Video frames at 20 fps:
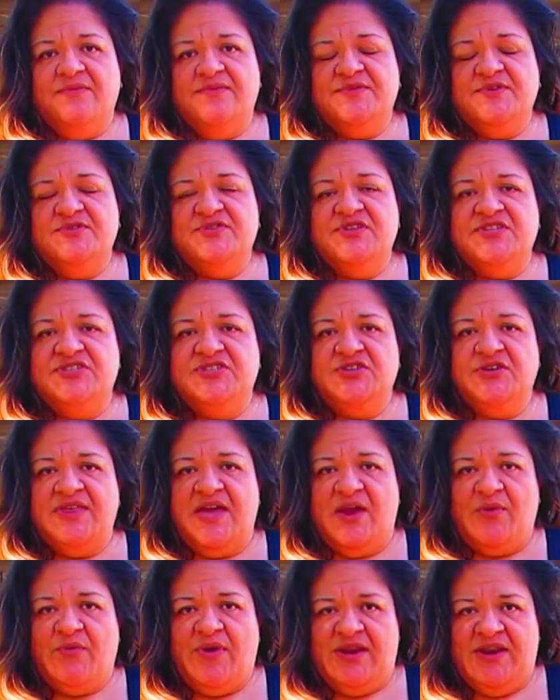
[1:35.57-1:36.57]
So just do
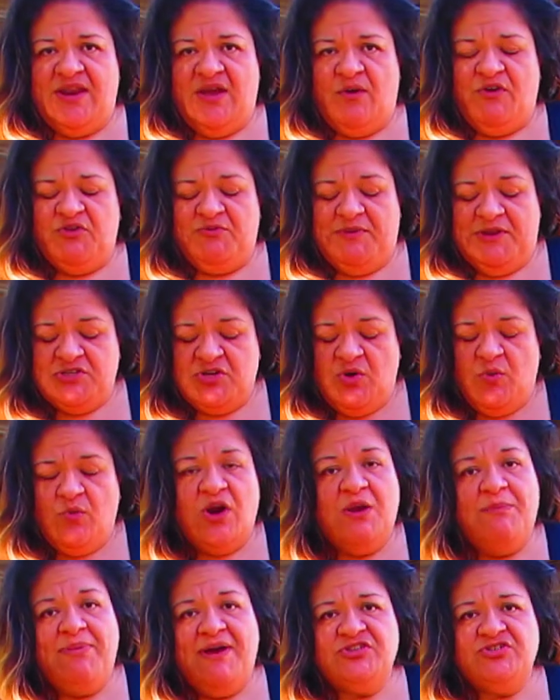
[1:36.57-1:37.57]
that right now with me. Don't worry
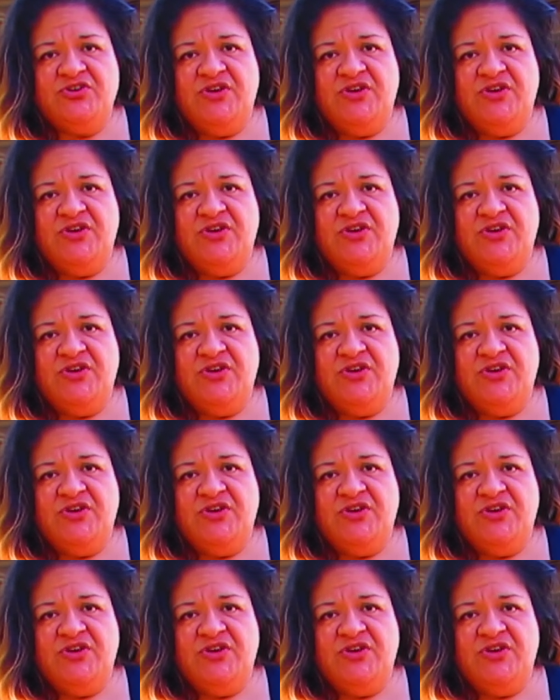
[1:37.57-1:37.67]
about